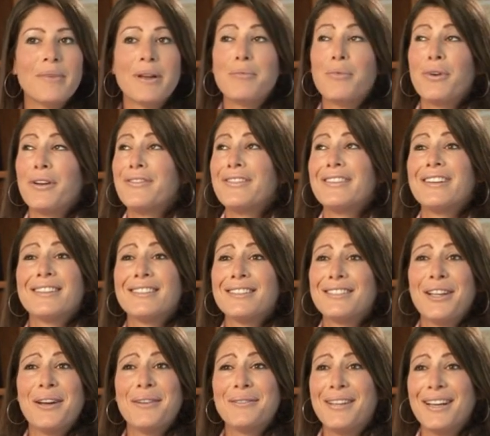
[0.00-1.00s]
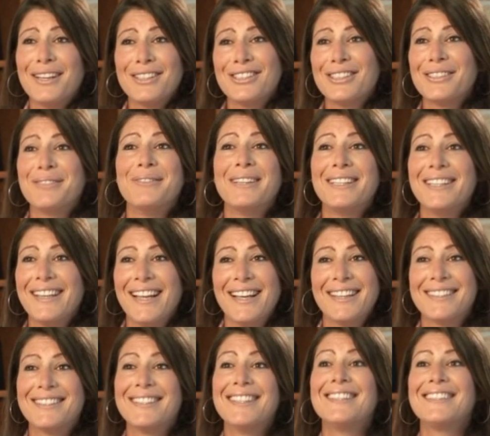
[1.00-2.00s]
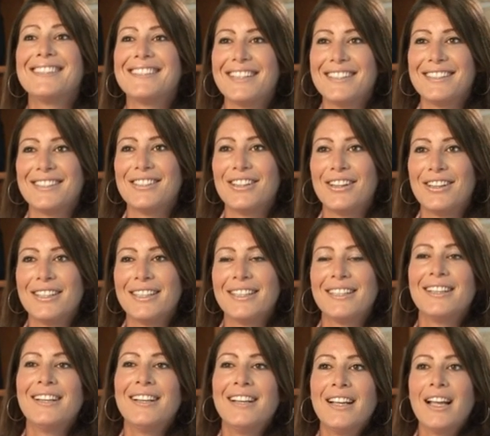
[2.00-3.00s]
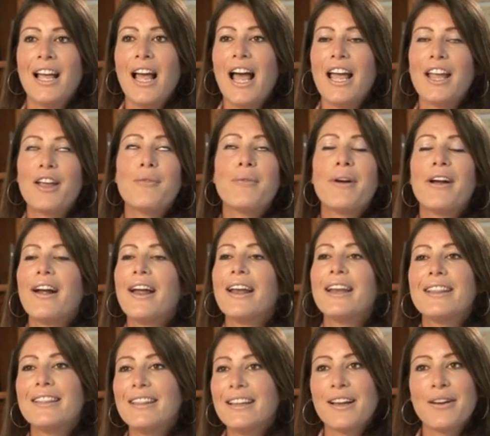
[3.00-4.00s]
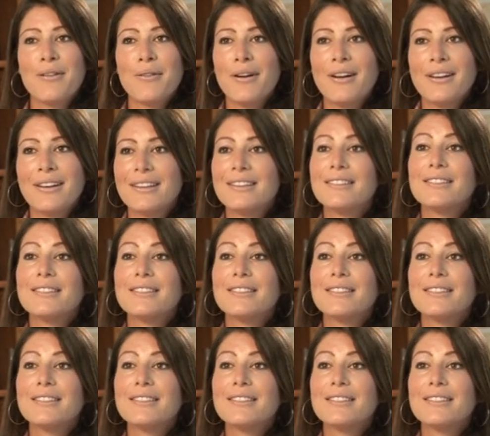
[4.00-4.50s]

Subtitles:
My boyfriend doesn't stop touching me since I started. I can wear anything I want.